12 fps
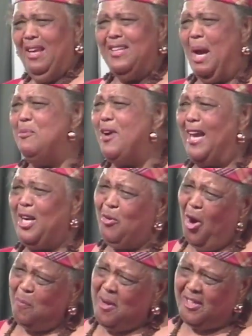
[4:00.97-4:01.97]
them rally
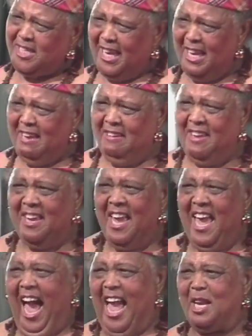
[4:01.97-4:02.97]
around me, you see,
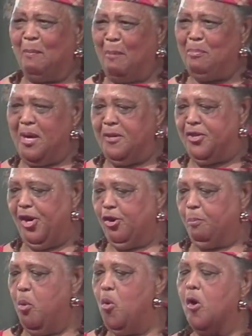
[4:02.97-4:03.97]
and them a bring
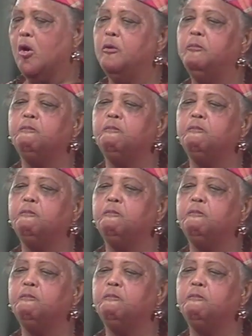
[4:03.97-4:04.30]
jerk pork,